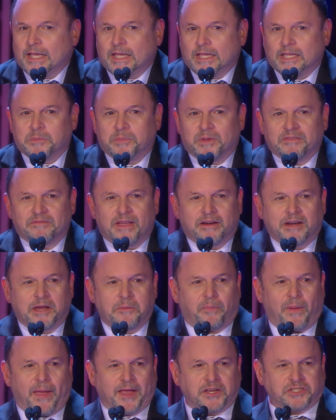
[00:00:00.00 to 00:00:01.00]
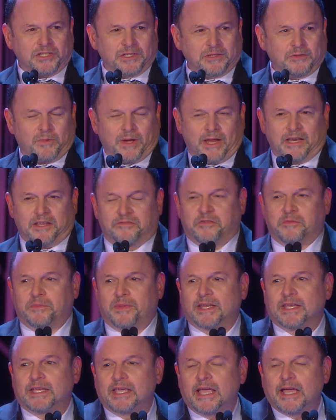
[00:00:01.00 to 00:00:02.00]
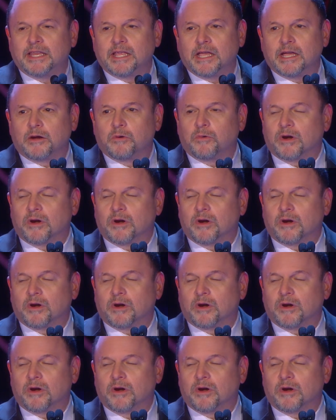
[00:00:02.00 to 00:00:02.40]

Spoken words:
You've been very patient waiting for me to get here.